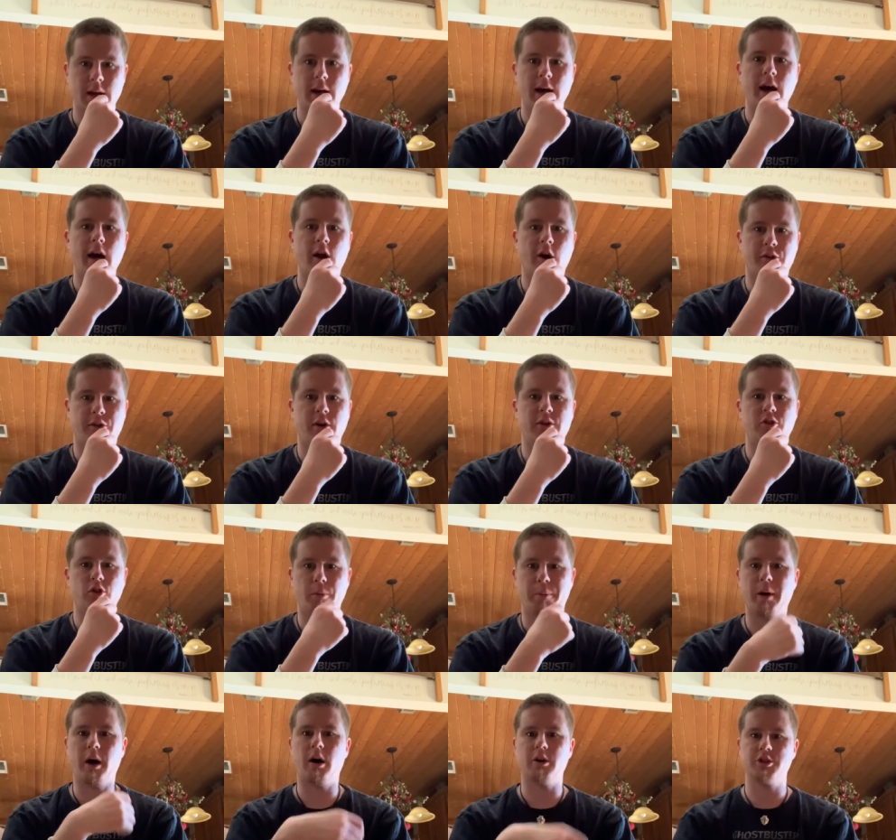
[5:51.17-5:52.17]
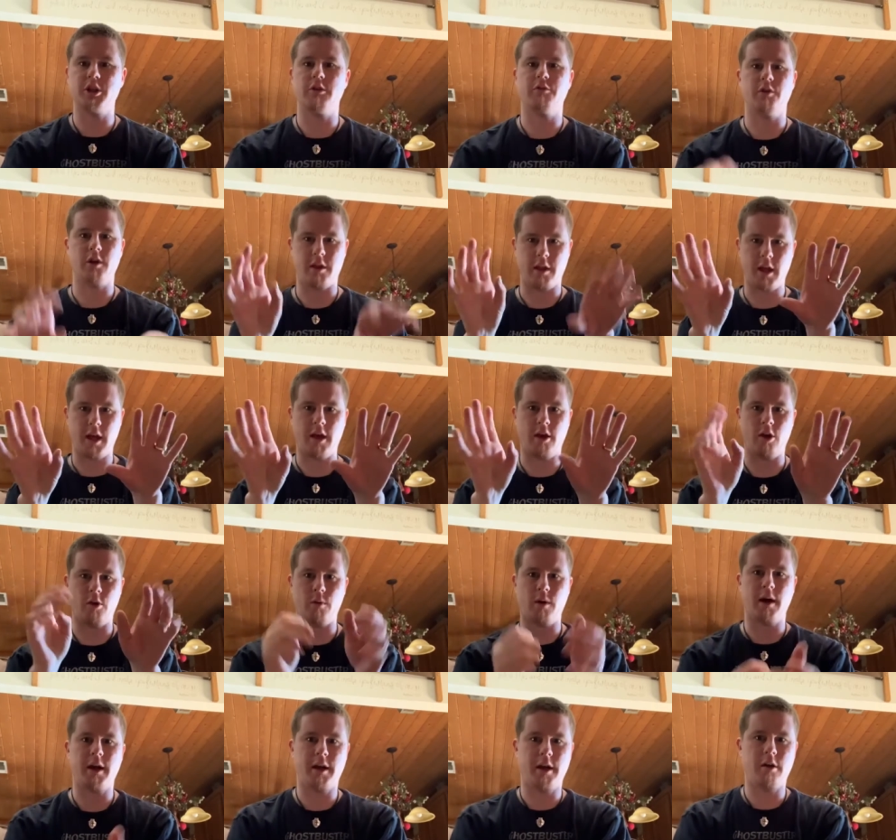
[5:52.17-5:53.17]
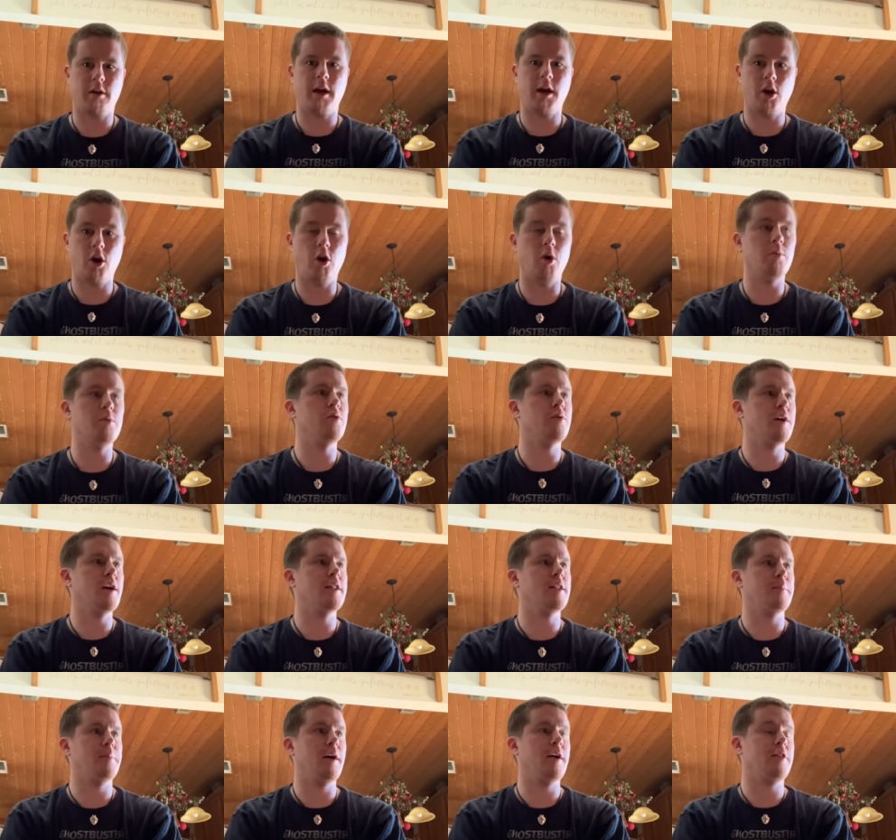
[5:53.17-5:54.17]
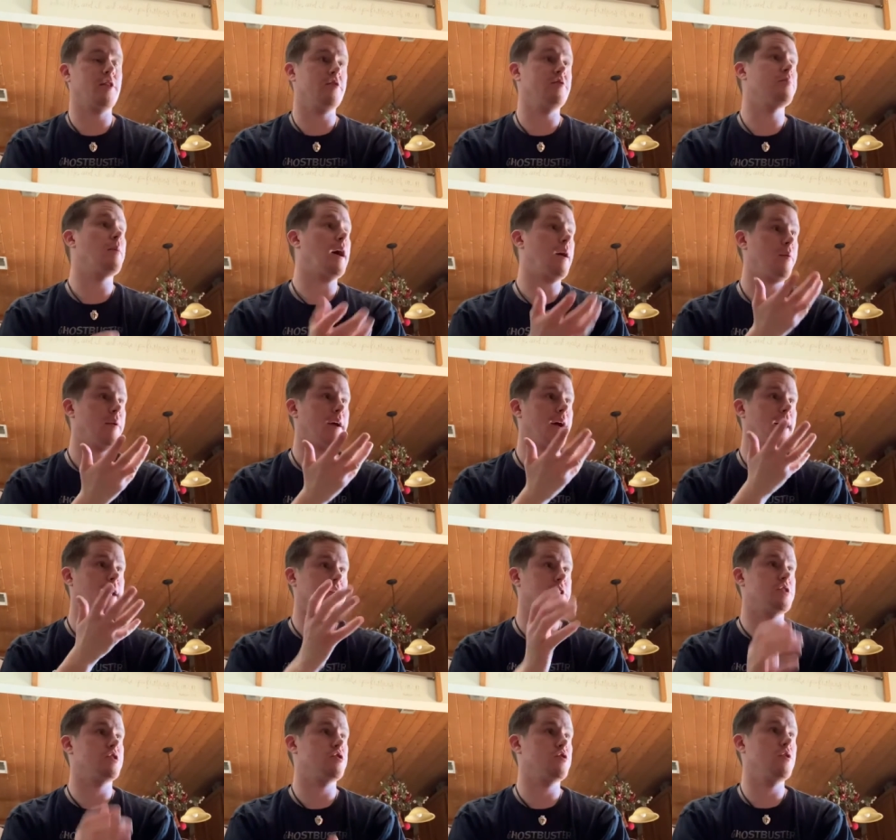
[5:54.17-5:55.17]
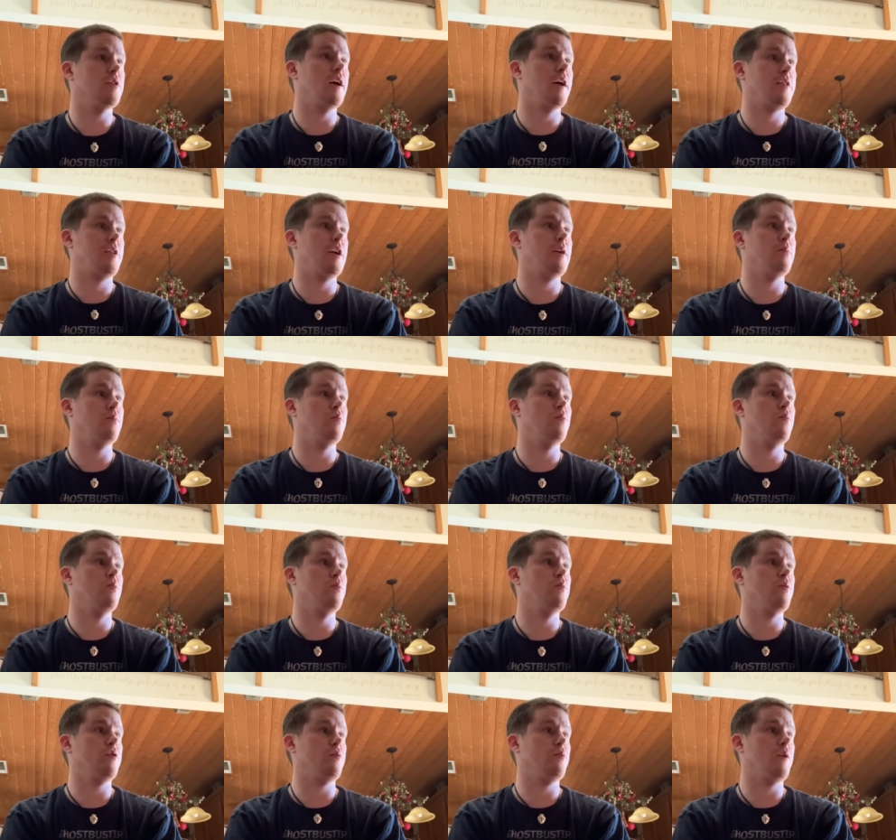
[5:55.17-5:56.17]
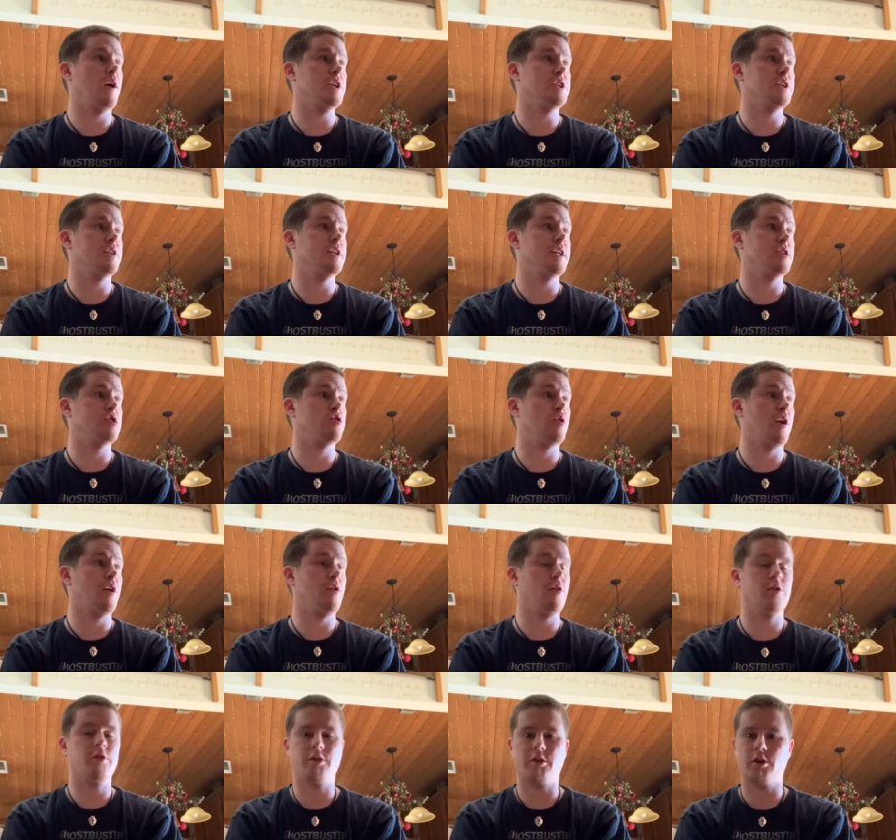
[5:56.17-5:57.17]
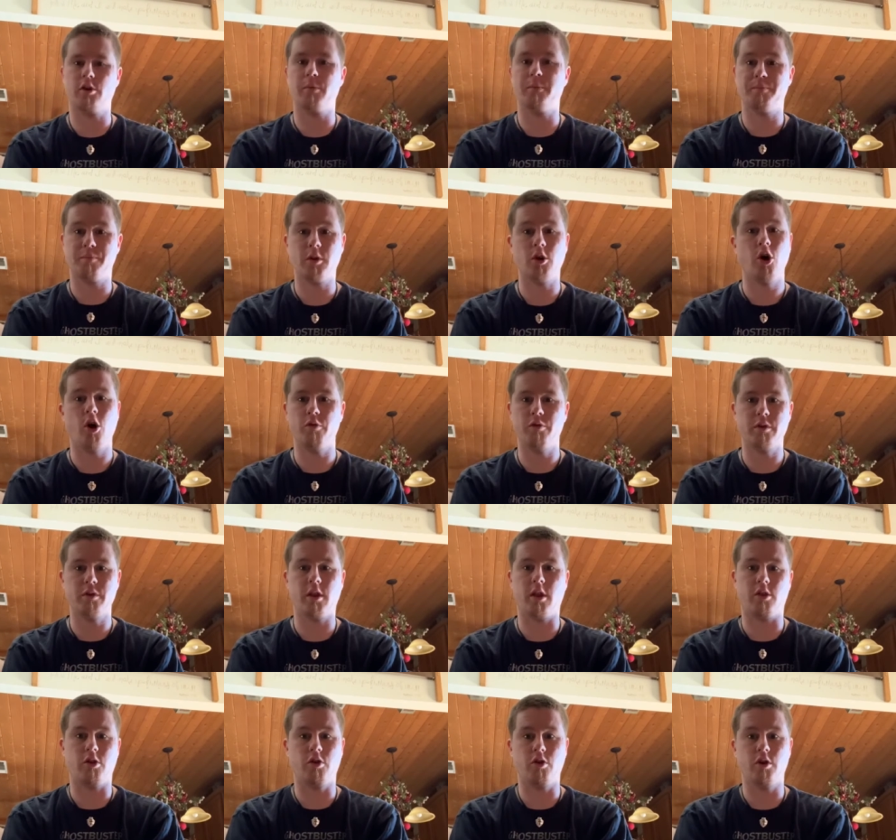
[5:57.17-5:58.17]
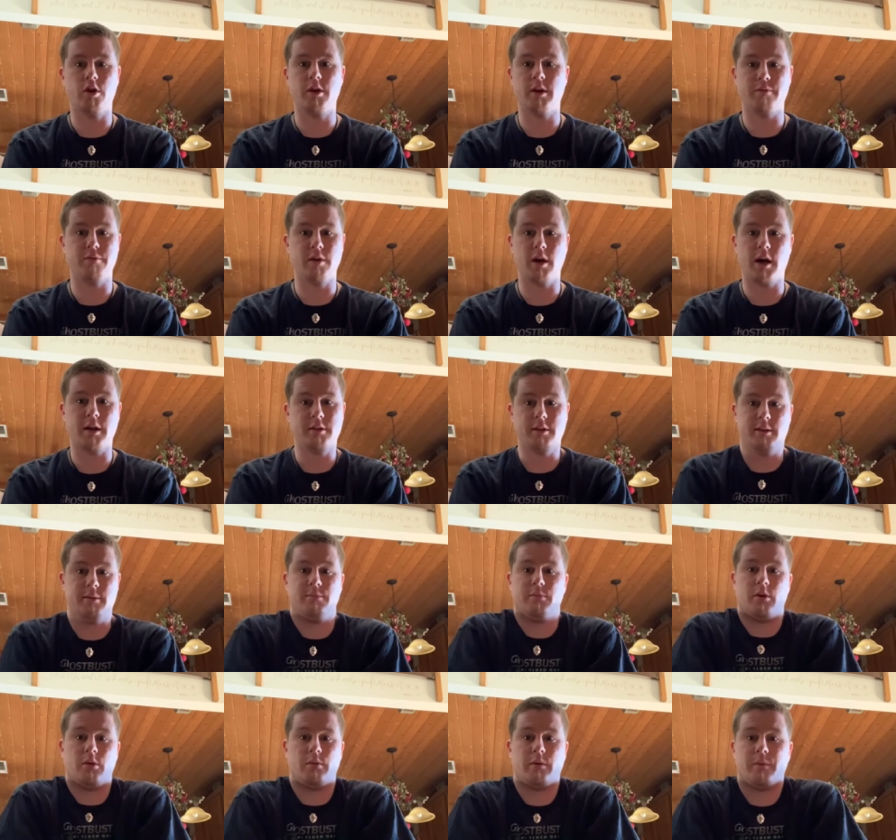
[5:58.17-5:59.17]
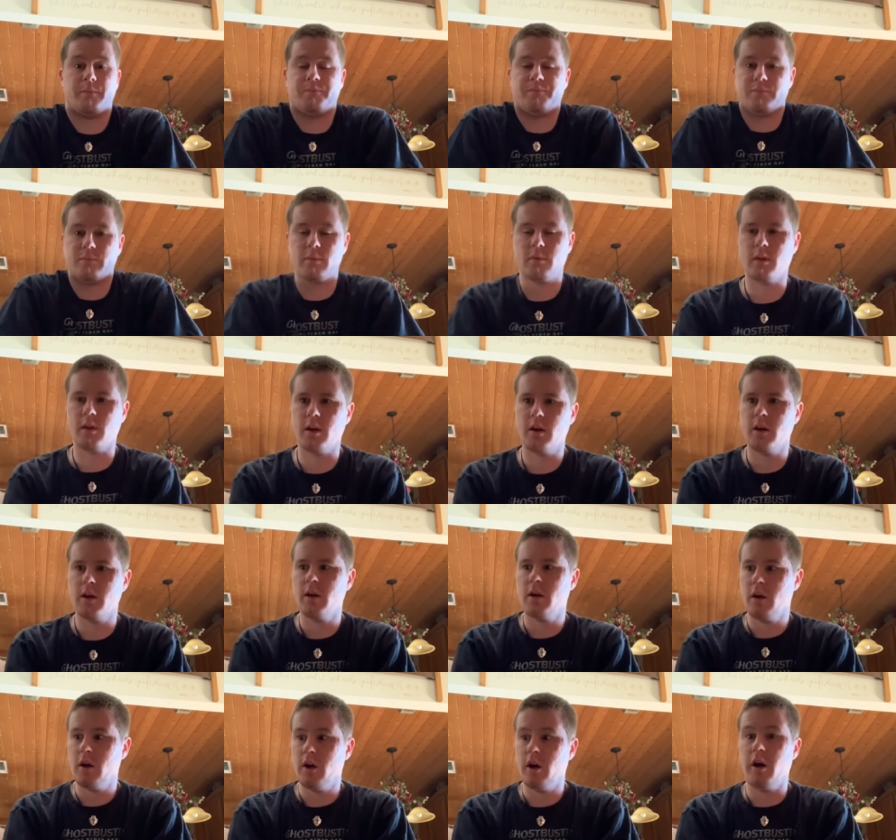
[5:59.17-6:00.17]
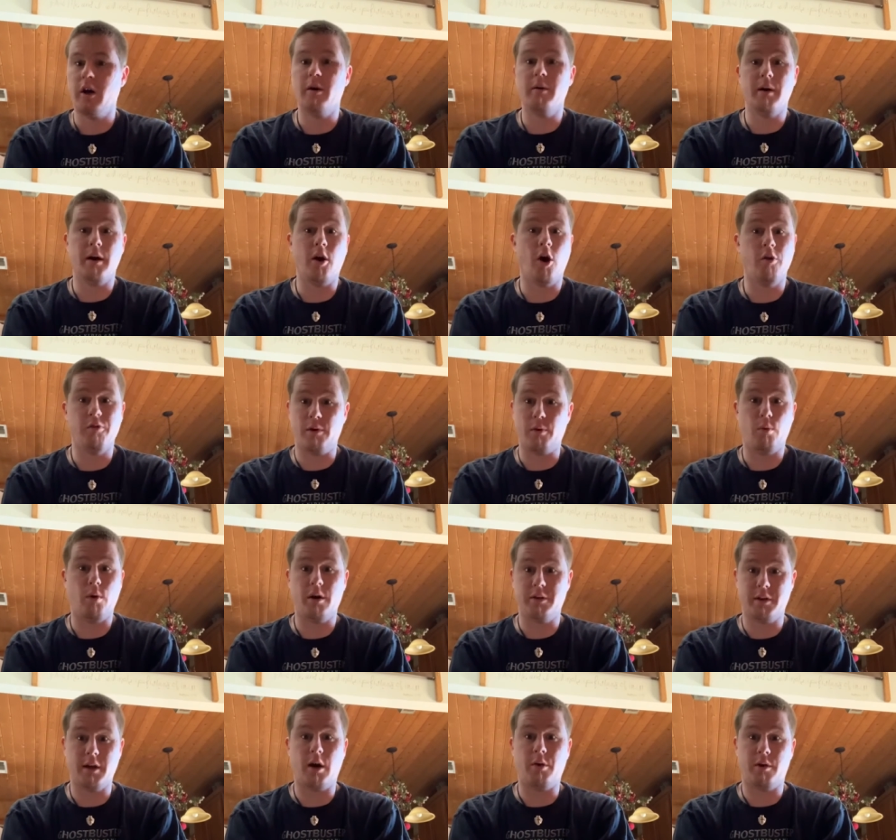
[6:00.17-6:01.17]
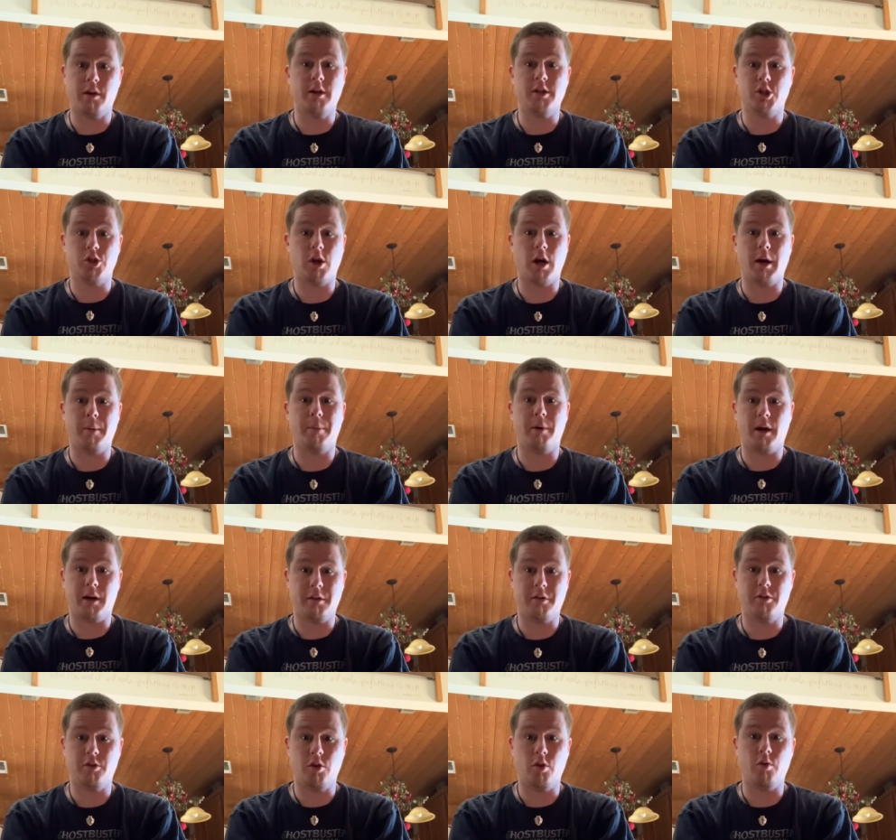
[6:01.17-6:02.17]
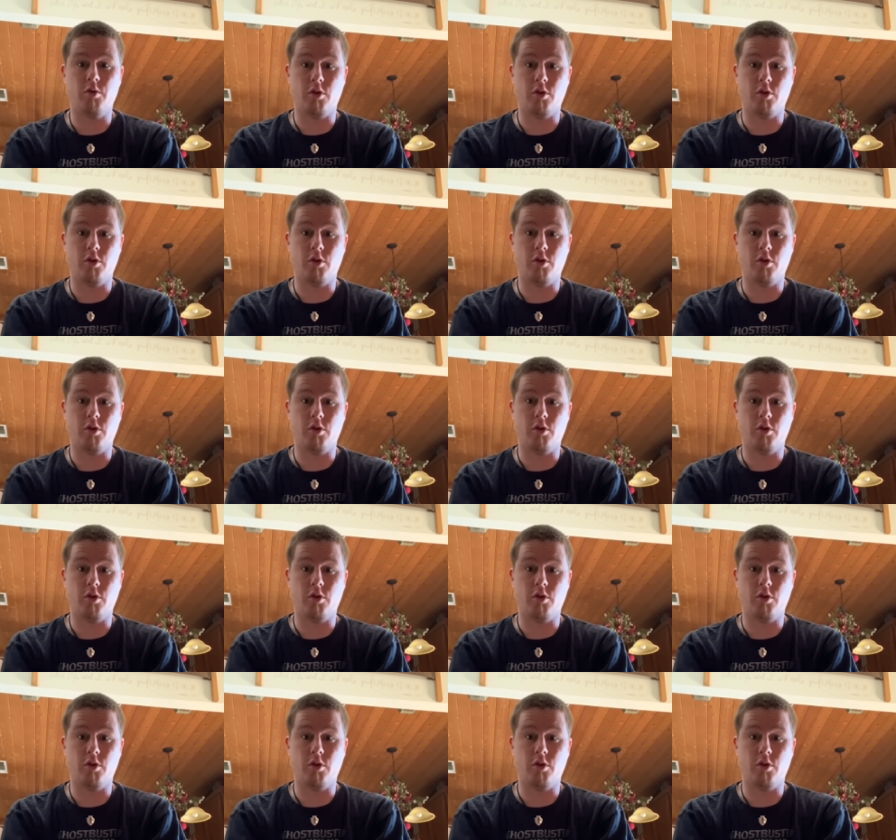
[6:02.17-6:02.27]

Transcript: And also, I do apologize for this anger right here. I hope you get the best of my reaction to it as I was watching that trailer. So hopefully this is good. If not, then oh well. And hopefully one day I'll get a tripod soon.